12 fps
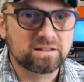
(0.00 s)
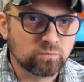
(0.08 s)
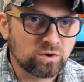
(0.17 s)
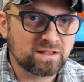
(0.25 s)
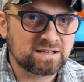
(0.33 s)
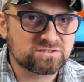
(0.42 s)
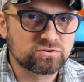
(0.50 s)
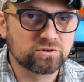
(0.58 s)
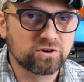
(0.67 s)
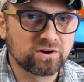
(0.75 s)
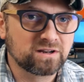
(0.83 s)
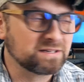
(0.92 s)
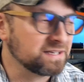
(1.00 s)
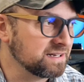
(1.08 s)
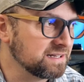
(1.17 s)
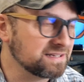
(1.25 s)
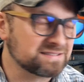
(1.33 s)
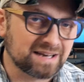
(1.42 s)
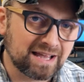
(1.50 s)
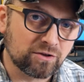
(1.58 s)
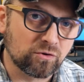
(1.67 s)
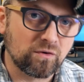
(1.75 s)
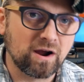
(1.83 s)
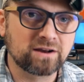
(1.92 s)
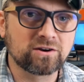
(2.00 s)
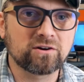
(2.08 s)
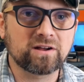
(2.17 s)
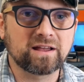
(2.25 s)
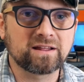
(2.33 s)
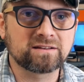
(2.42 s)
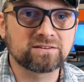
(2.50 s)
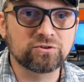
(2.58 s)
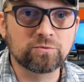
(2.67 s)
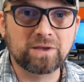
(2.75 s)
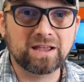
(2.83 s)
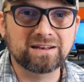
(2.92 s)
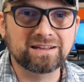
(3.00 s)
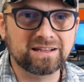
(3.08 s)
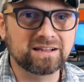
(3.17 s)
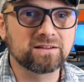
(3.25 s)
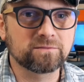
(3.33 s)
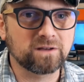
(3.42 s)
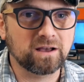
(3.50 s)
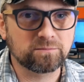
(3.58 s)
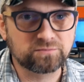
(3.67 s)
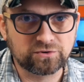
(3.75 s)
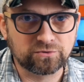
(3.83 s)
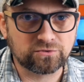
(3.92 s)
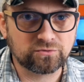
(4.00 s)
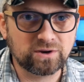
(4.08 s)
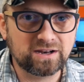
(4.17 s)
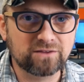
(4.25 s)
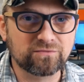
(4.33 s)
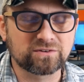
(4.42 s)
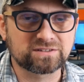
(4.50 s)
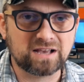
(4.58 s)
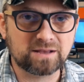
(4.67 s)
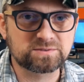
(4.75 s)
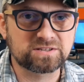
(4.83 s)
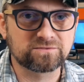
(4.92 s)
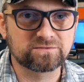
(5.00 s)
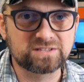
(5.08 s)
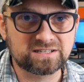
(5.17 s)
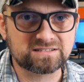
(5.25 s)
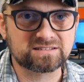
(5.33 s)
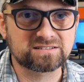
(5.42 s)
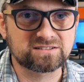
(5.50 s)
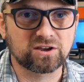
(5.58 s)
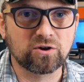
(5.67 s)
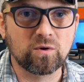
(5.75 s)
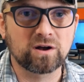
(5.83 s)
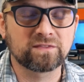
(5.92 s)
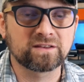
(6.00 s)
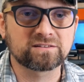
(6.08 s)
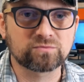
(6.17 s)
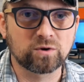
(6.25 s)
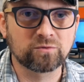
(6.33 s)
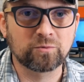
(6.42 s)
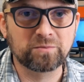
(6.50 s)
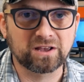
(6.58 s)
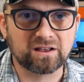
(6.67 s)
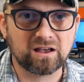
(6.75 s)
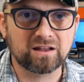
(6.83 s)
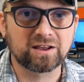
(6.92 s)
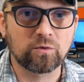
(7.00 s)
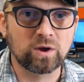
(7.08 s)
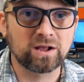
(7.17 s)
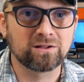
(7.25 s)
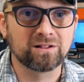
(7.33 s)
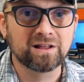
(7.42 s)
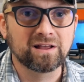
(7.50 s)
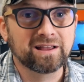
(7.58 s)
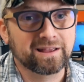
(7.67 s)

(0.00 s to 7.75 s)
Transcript: And one last tool you're gonna need is an angle grinder, and you may need up to three different types of discs to go on this. One would be a cutting wheel.